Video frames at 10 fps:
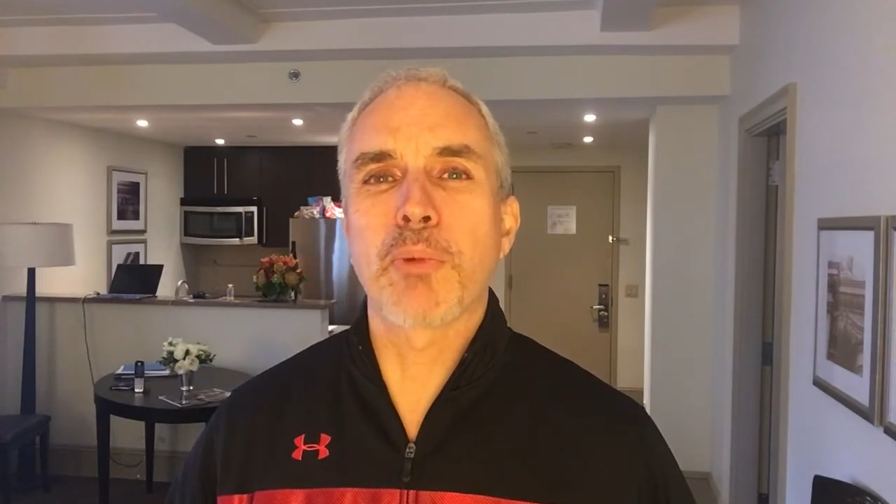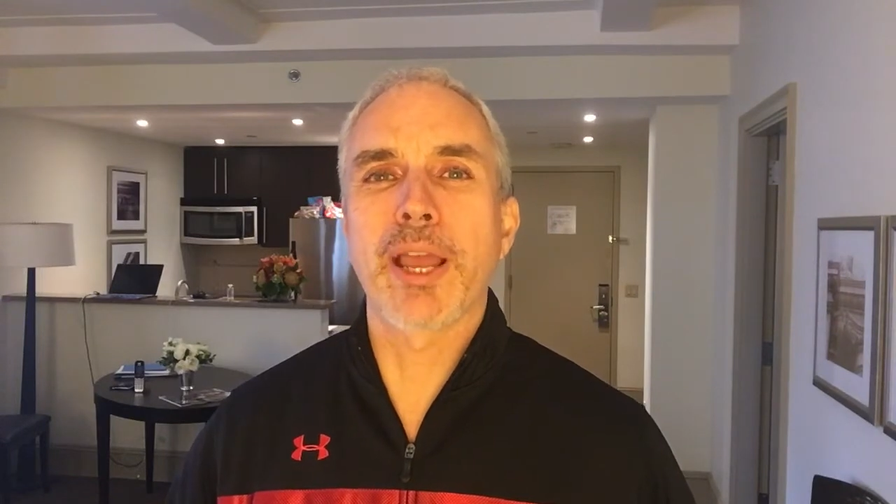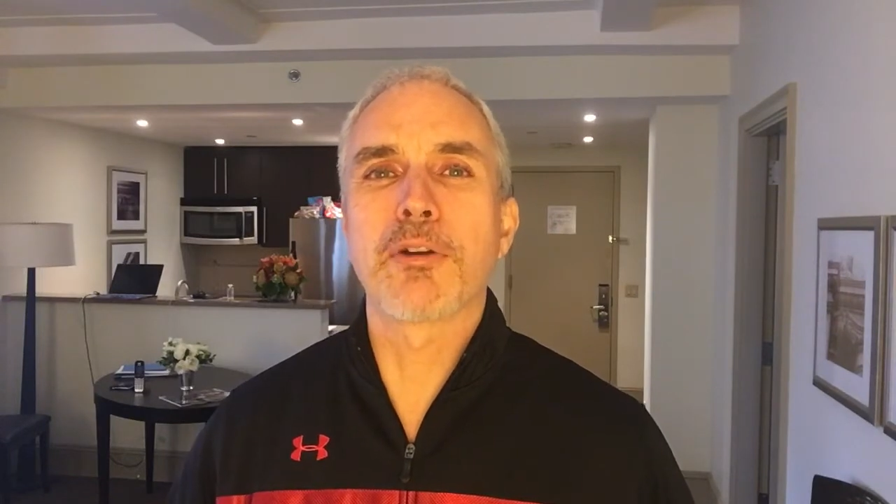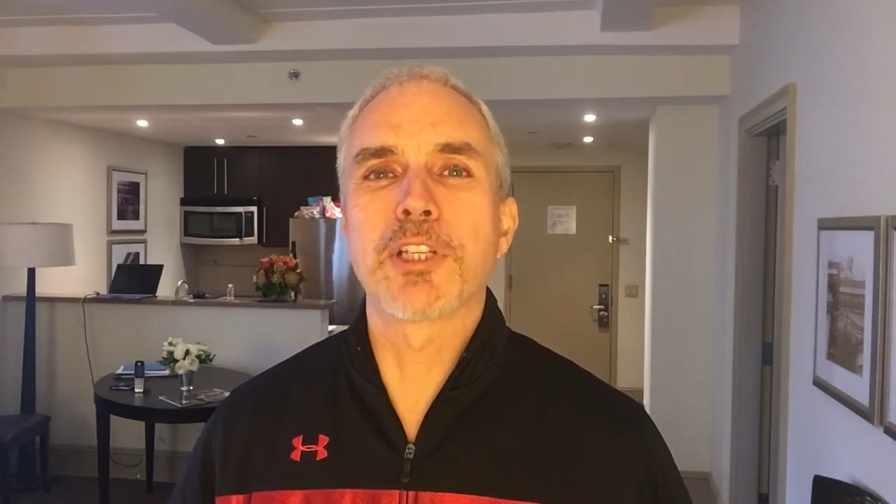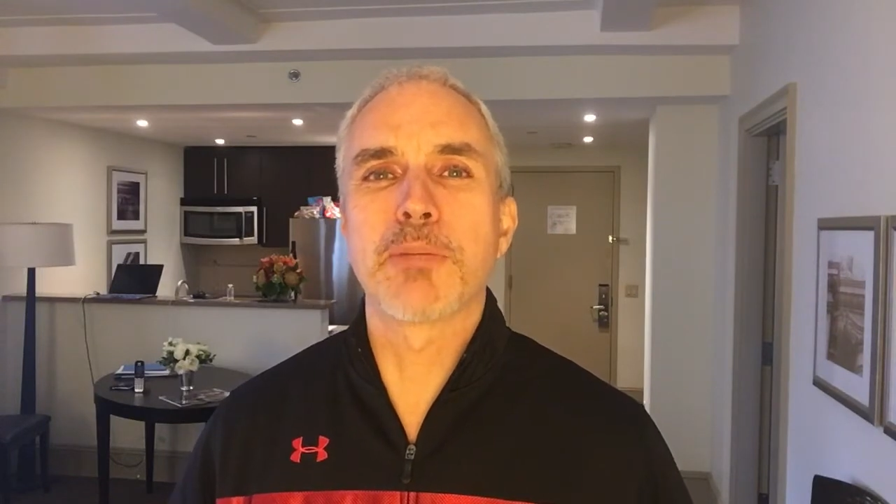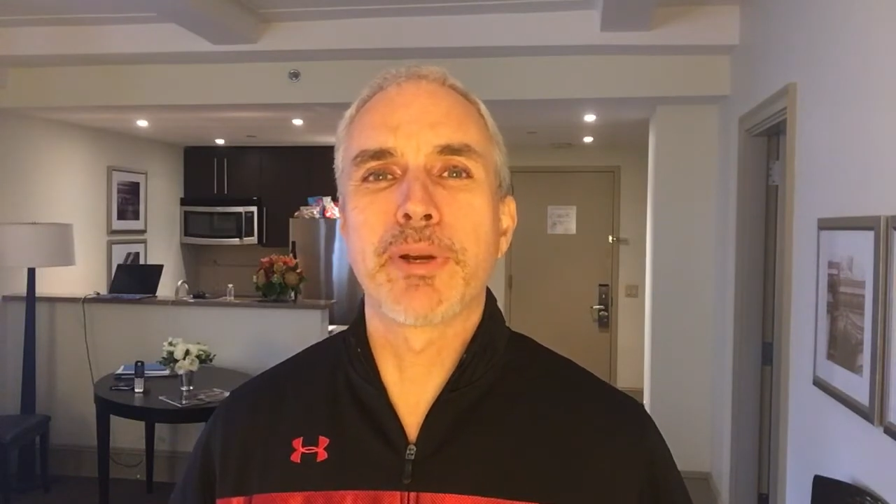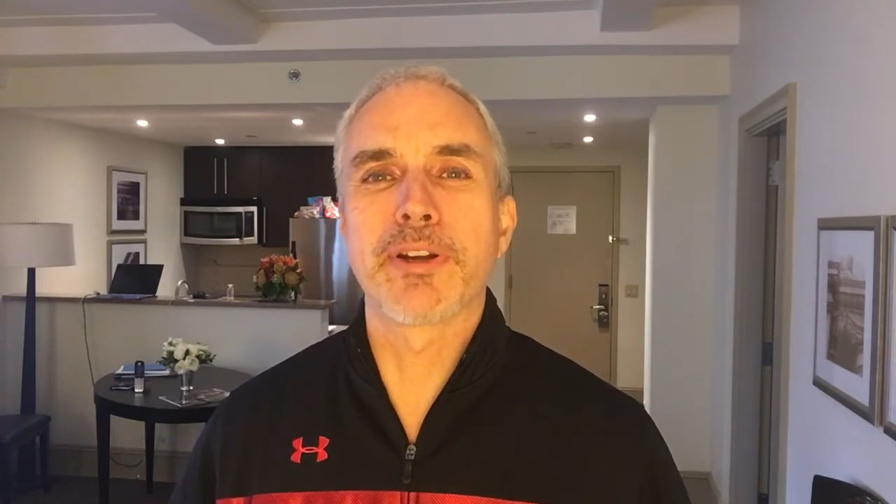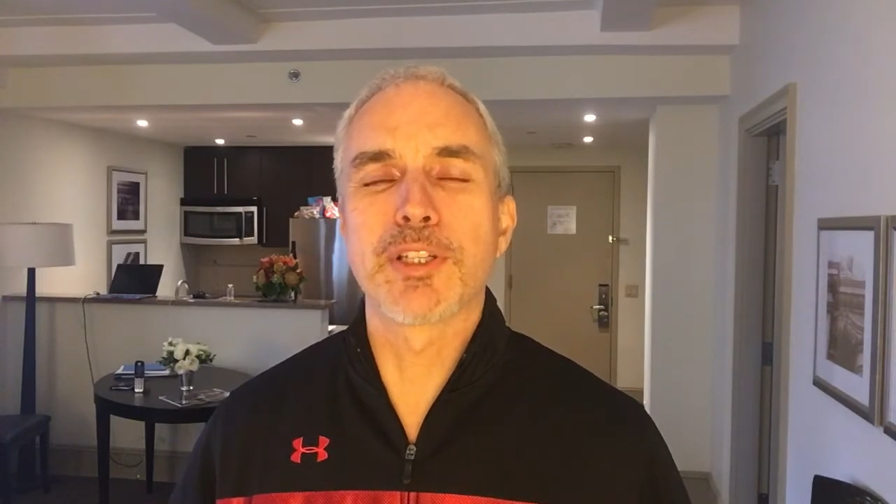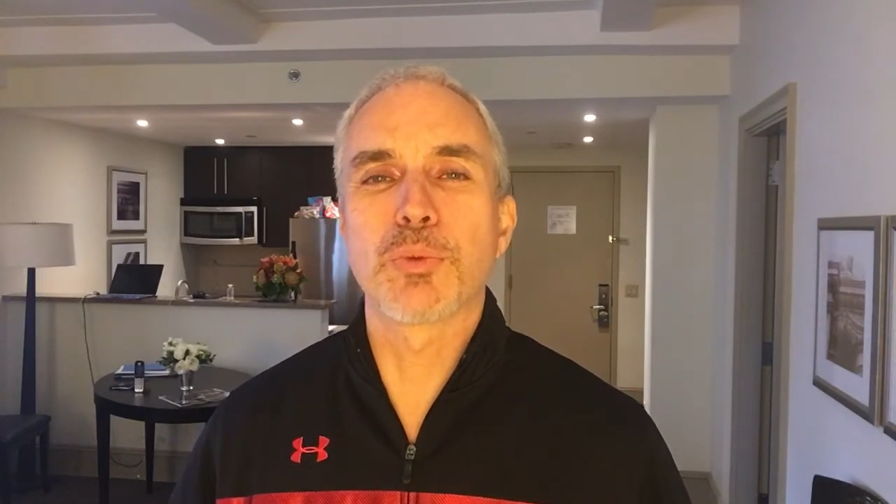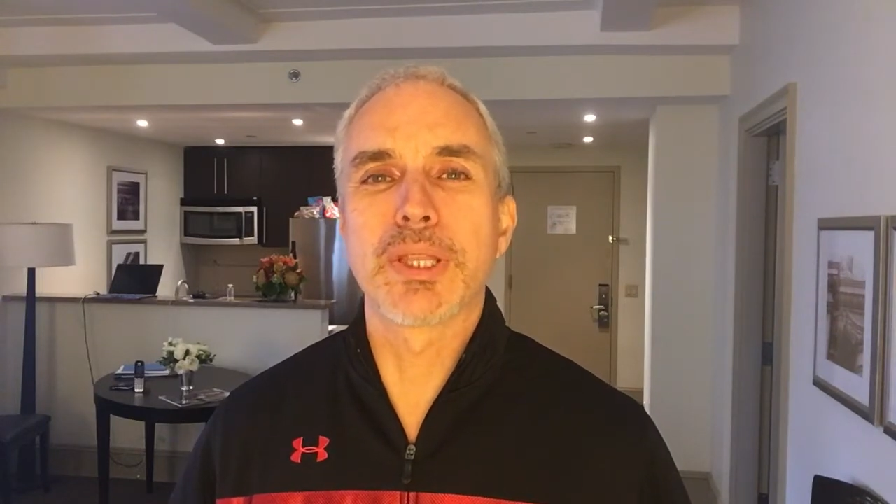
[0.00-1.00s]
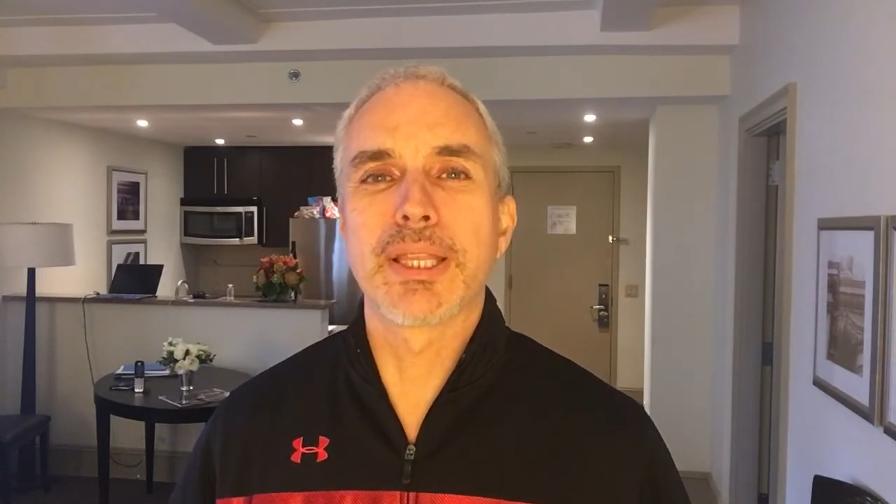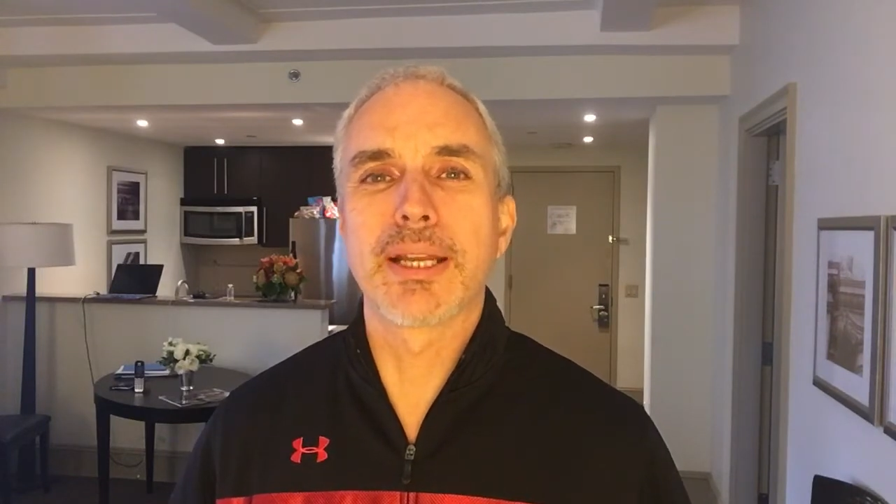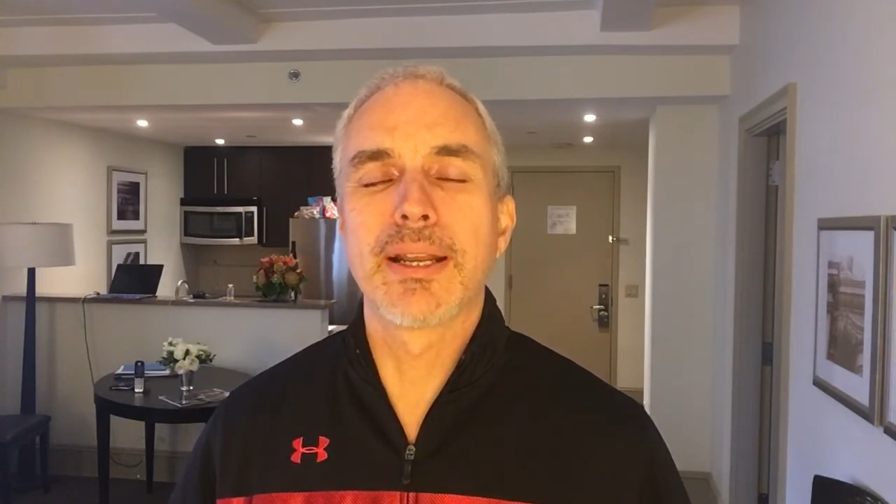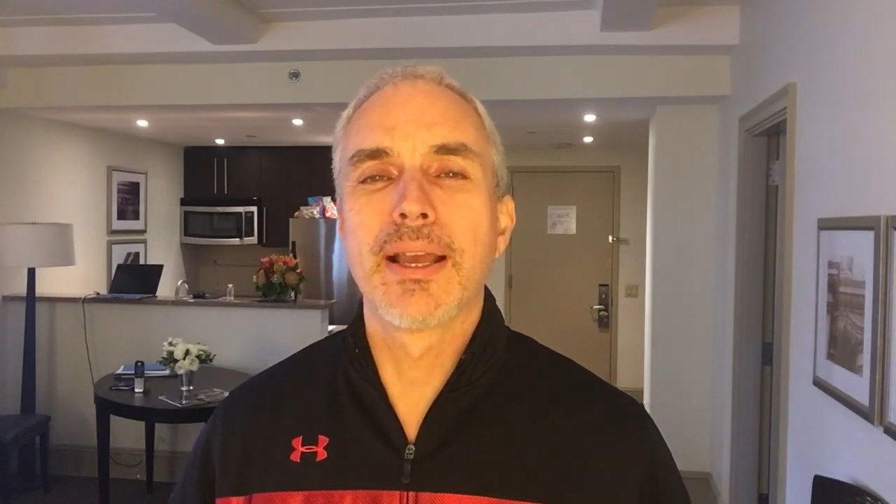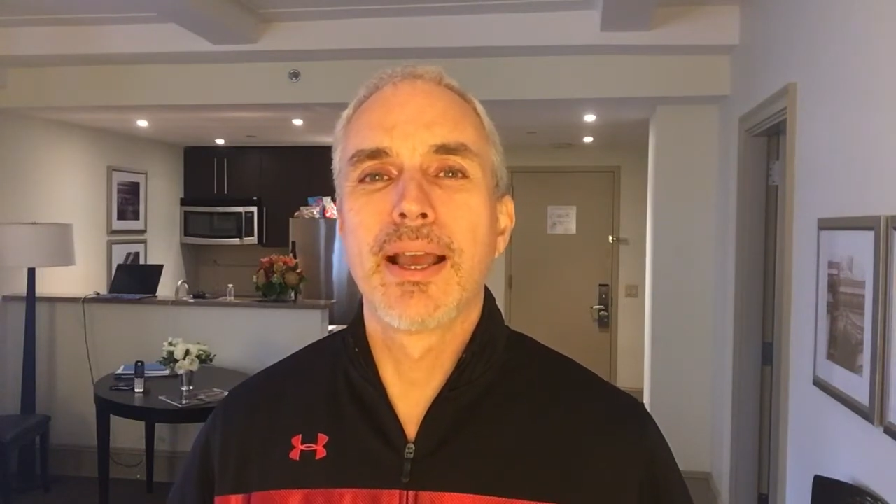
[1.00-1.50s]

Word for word: my own experience with it